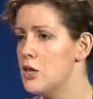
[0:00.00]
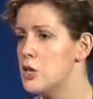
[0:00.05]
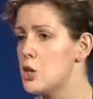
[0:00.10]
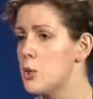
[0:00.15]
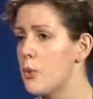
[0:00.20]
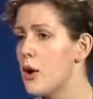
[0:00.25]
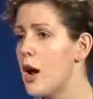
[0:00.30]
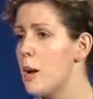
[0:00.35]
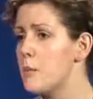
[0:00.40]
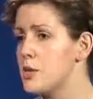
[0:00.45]
So
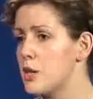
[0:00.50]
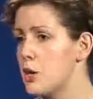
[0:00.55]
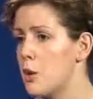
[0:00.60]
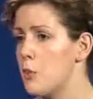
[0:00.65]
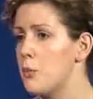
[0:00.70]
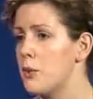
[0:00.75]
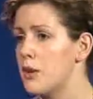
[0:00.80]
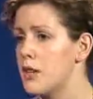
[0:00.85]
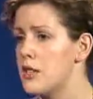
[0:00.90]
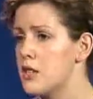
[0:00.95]
perhaps
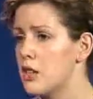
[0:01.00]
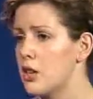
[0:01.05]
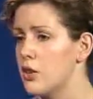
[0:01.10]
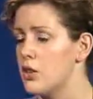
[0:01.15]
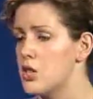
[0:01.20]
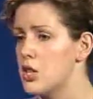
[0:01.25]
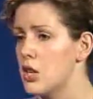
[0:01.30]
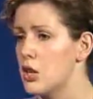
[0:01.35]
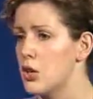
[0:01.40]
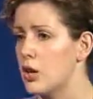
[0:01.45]
companies are
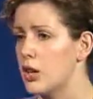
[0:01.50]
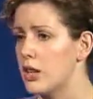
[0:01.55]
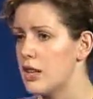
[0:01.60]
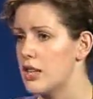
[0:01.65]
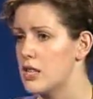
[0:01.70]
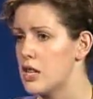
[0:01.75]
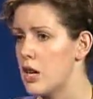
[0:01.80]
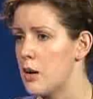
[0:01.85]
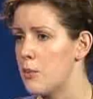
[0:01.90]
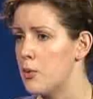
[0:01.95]
going to look at
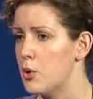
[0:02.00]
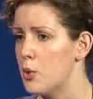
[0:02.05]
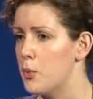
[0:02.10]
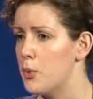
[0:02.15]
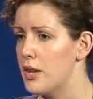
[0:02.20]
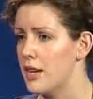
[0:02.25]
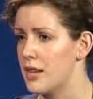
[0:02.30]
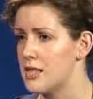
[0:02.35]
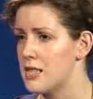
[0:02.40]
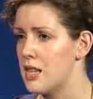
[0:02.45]
the
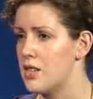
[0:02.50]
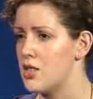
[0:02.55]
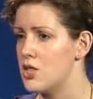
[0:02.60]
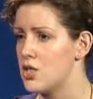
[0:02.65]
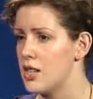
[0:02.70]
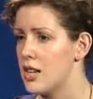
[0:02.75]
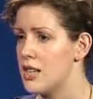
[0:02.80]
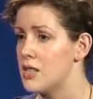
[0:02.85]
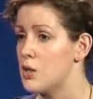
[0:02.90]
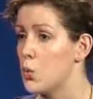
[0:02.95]
.mobi
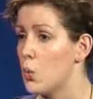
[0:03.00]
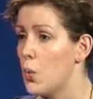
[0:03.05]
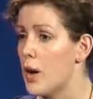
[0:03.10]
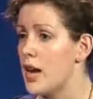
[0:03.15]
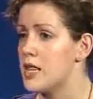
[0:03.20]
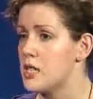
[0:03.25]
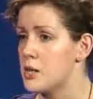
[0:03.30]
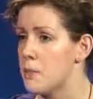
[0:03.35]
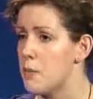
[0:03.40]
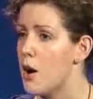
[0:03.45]
extension as a
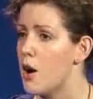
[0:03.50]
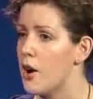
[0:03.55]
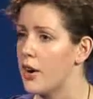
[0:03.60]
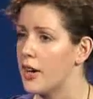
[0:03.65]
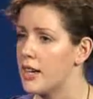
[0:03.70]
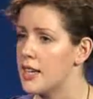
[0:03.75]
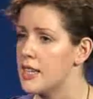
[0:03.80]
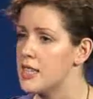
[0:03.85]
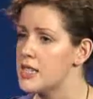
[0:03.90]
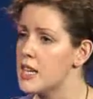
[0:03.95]
way to
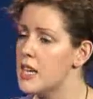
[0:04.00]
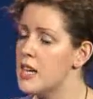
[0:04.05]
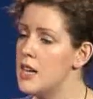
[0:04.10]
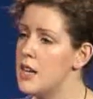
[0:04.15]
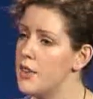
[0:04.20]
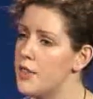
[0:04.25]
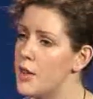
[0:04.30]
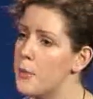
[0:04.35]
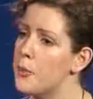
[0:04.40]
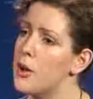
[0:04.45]
market
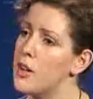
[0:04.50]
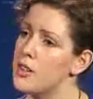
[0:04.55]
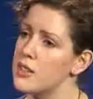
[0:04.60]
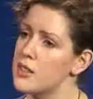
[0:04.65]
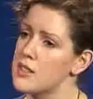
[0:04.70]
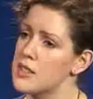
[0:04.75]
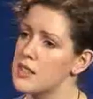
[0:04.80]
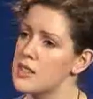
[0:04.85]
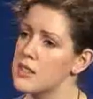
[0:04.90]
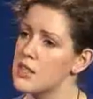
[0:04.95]
their
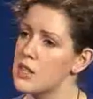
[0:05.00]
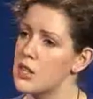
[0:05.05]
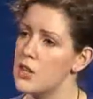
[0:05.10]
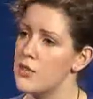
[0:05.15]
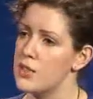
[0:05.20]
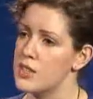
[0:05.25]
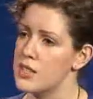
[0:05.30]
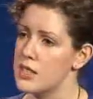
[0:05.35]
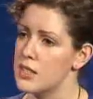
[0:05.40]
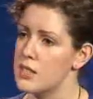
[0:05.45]
products and
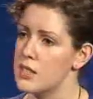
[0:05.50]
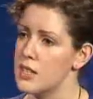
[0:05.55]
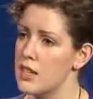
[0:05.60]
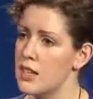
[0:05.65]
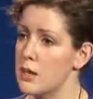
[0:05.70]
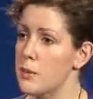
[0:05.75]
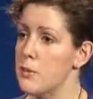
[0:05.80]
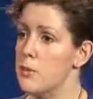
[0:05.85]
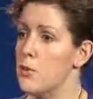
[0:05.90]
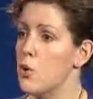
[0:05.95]
services
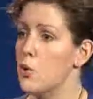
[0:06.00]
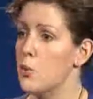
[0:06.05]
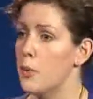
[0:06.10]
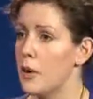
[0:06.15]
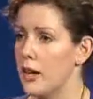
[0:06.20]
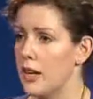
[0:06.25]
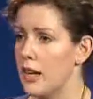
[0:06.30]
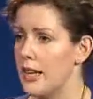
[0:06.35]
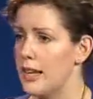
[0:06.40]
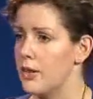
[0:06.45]
in the
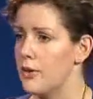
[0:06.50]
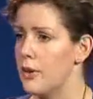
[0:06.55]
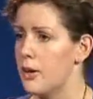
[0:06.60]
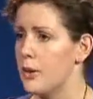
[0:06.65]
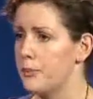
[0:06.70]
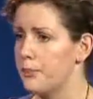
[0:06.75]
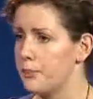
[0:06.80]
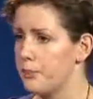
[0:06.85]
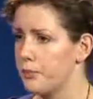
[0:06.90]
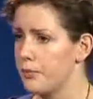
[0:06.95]
mobile
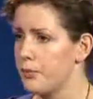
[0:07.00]
era.